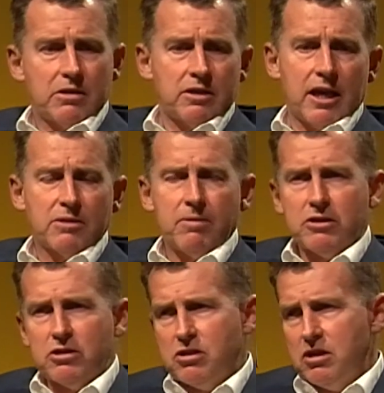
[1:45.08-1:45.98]
text
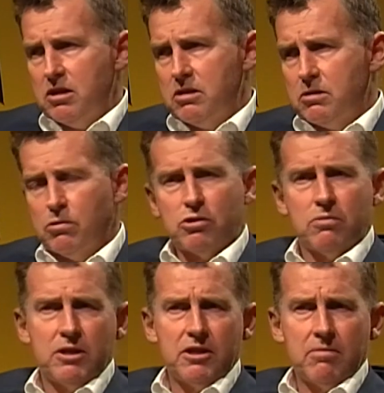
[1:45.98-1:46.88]
messages, social
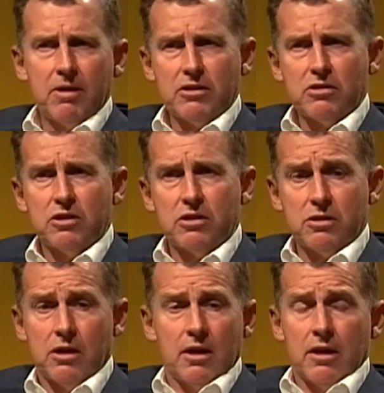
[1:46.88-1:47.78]
media
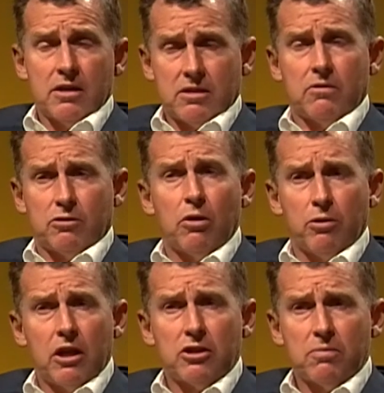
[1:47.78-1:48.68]
messages,
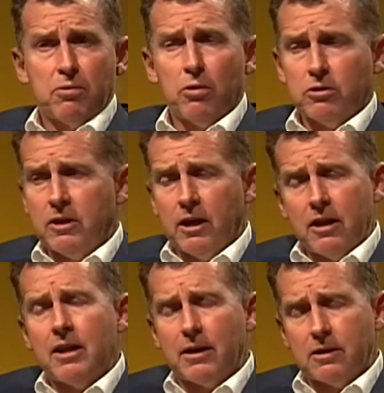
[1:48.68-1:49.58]
showing their support, and
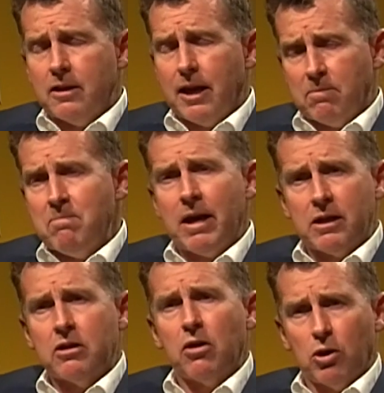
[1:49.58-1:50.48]
that
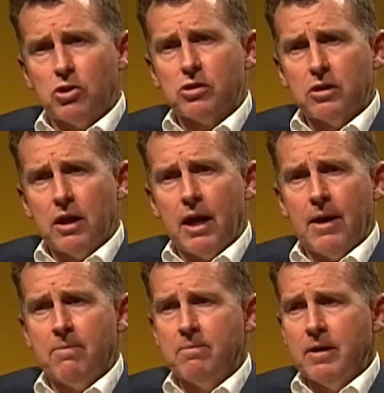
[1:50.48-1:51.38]
meant a lot.
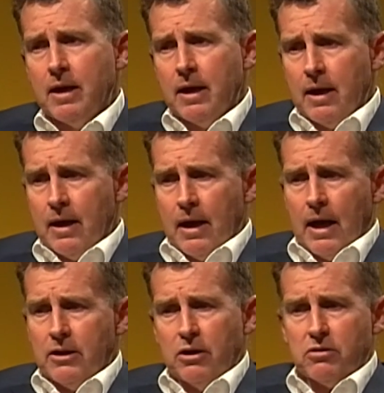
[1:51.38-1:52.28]
And
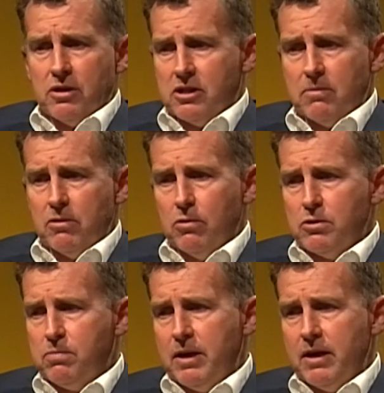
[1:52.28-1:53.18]
you know, some of
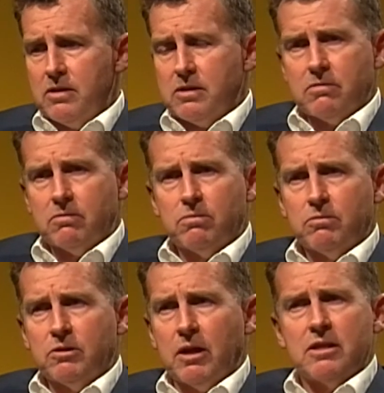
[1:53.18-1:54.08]
those players
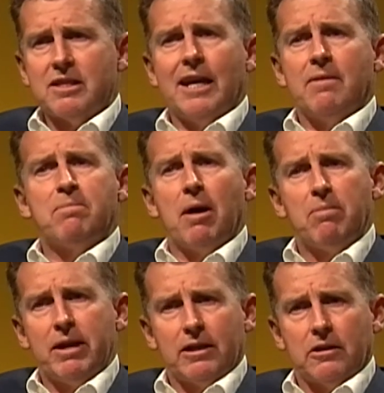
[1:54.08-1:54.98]
didn't say it in
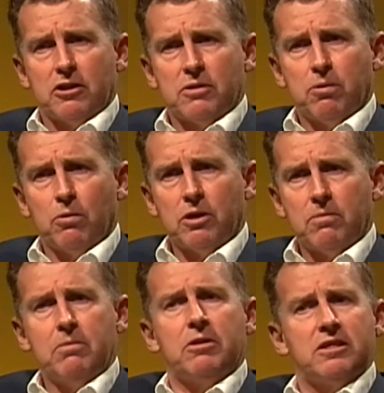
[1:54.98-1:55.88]
public that they supported
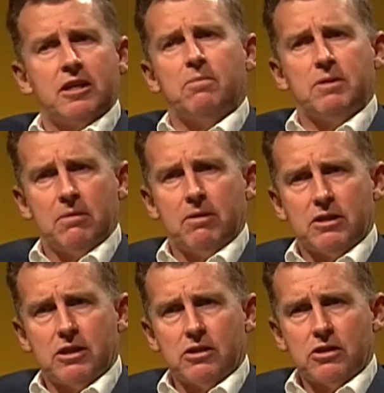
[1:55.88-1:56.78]
me, but they sent me a
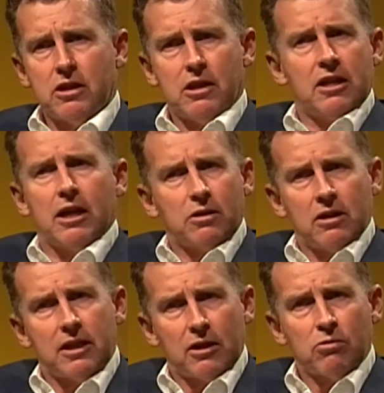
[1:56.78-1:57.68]
message, and
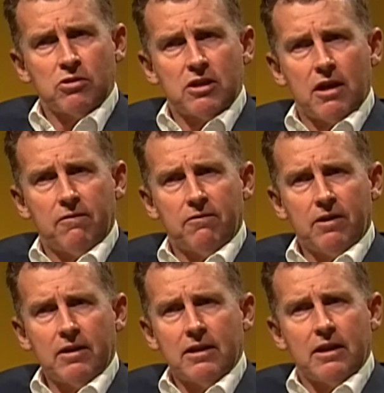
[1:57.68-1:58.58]
that was enough.
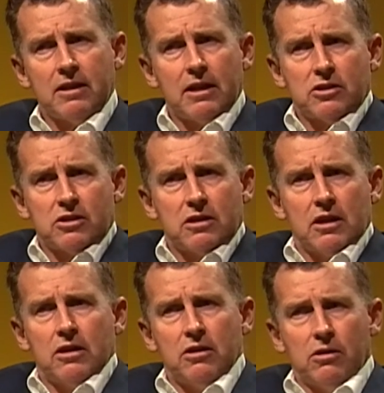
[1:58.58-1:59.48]
And that's,
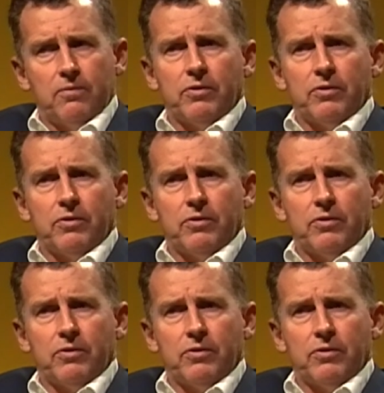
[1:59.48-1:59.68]
you know,